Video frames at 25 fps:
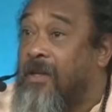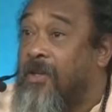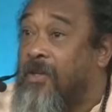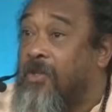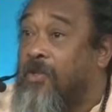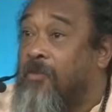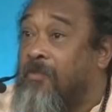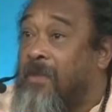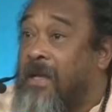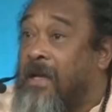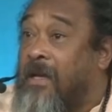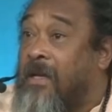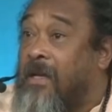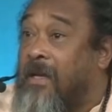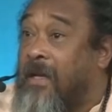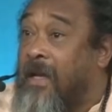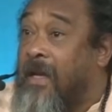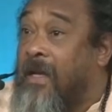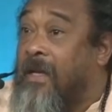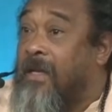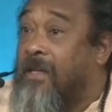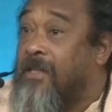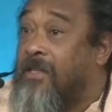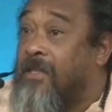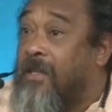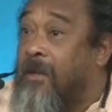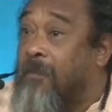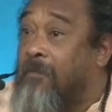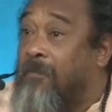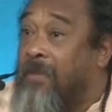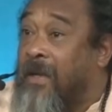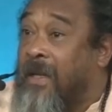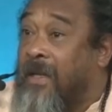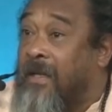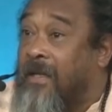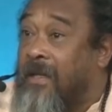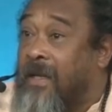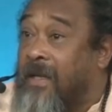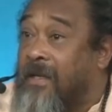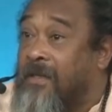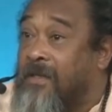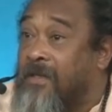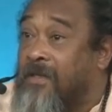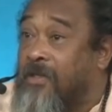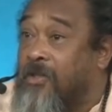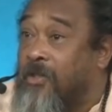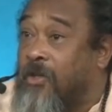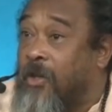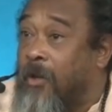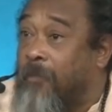to be in its
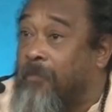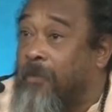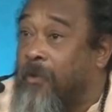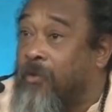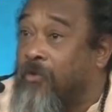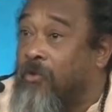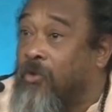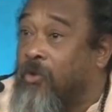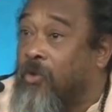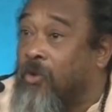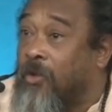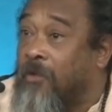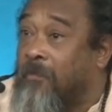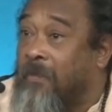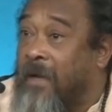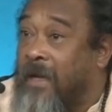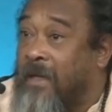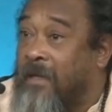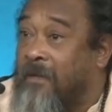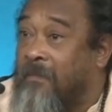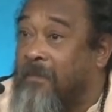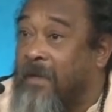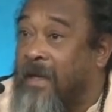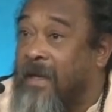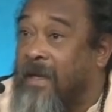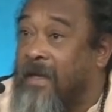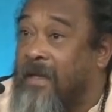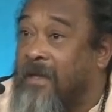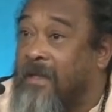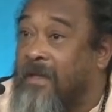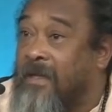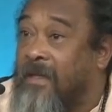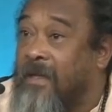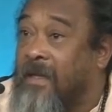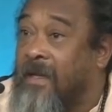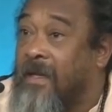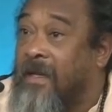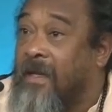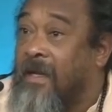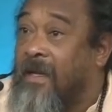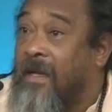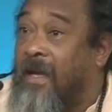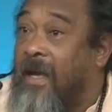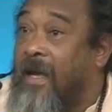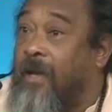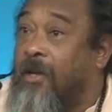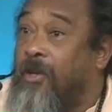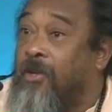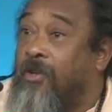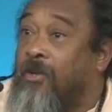completeness, to not be ruled by the mind.
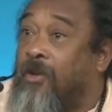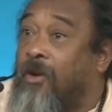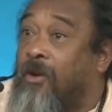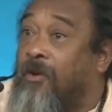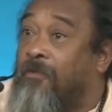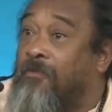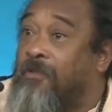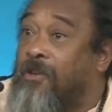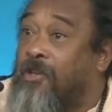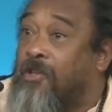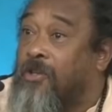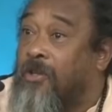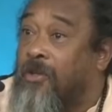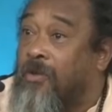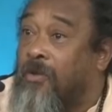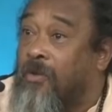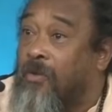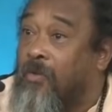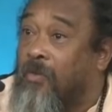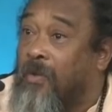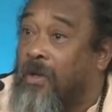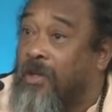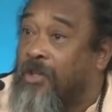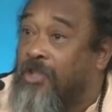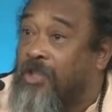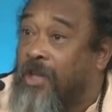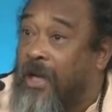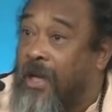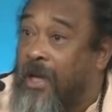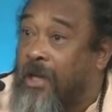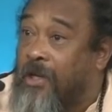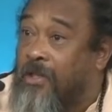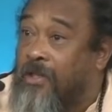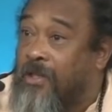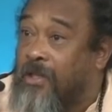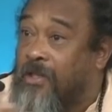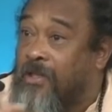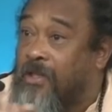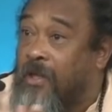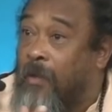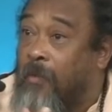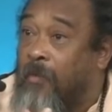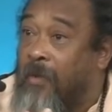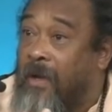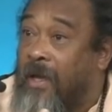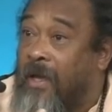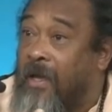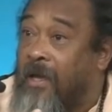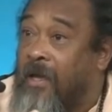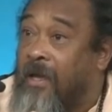And your vision will change in
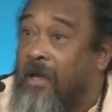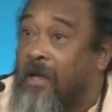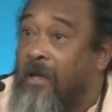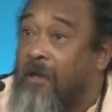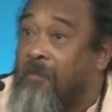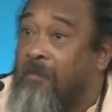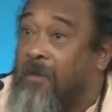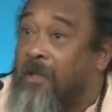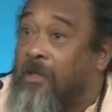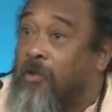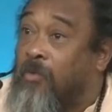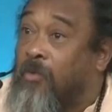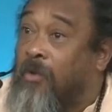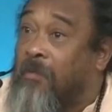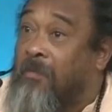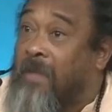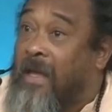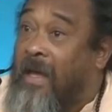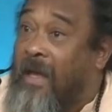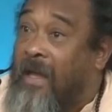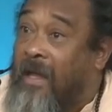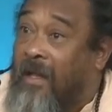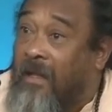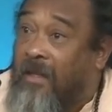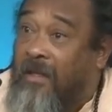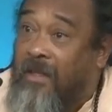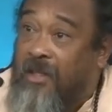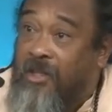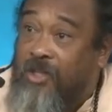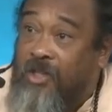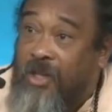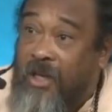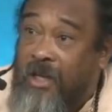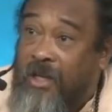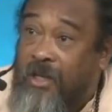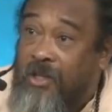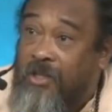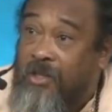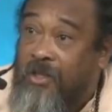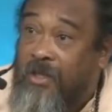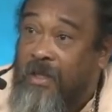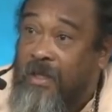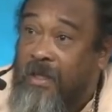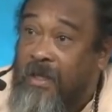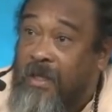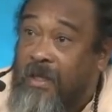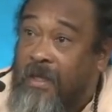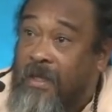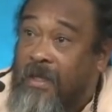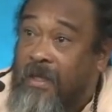some way, but it will be a healthy change.
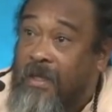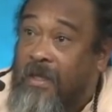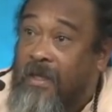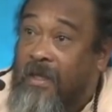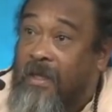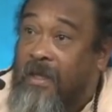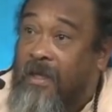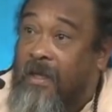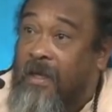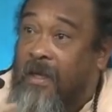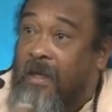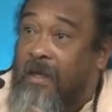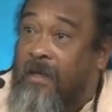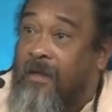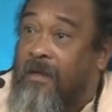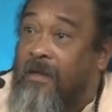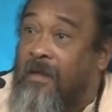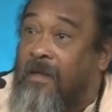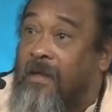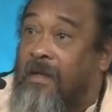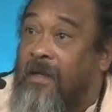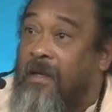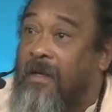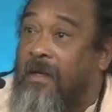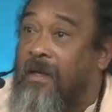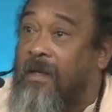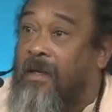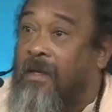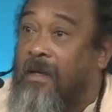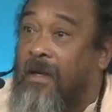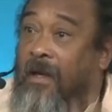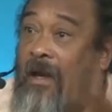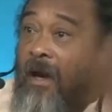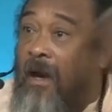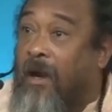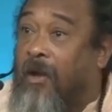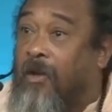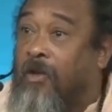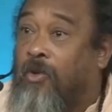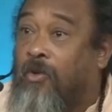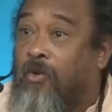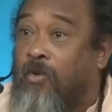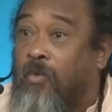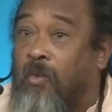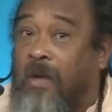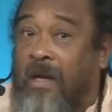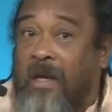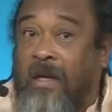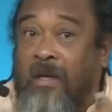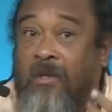And are you
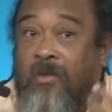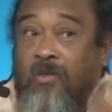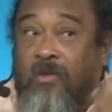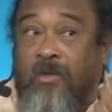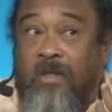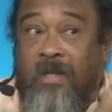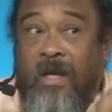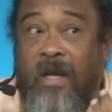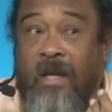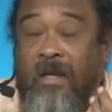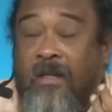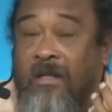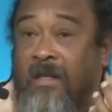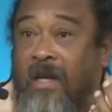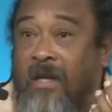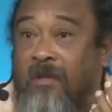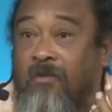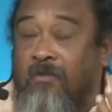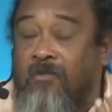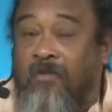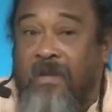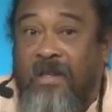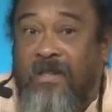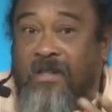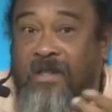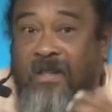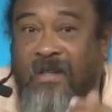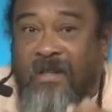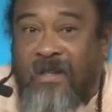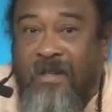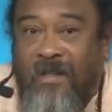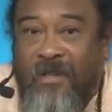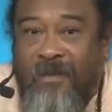willing to take that risk?